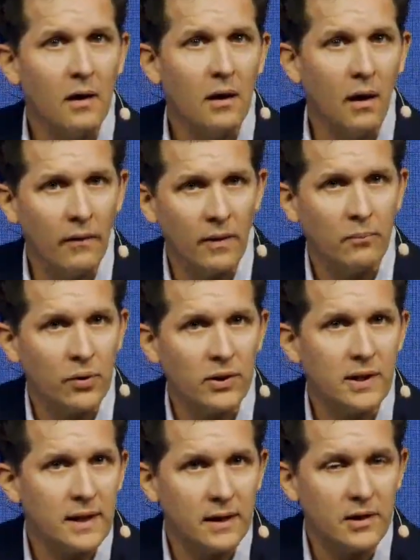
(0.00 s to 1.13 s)
on the
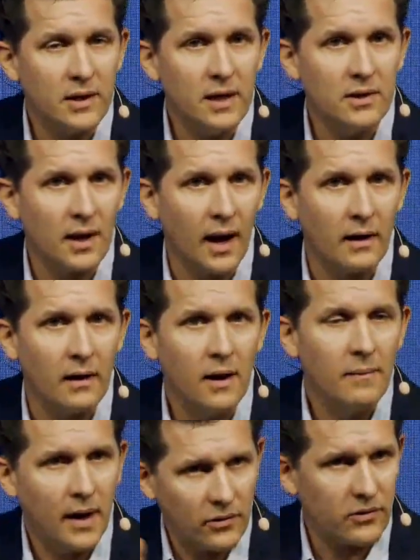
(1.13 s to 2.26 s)
pre-seed and seed side
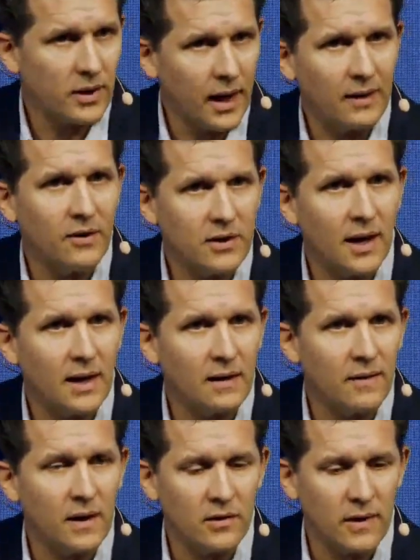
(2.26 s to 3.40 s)
because there's a lot of exciting
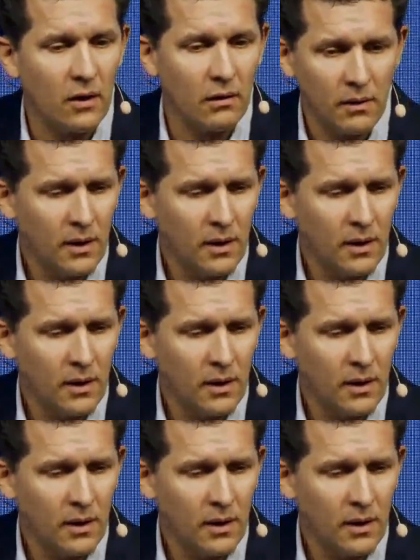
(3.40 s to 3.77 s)
things there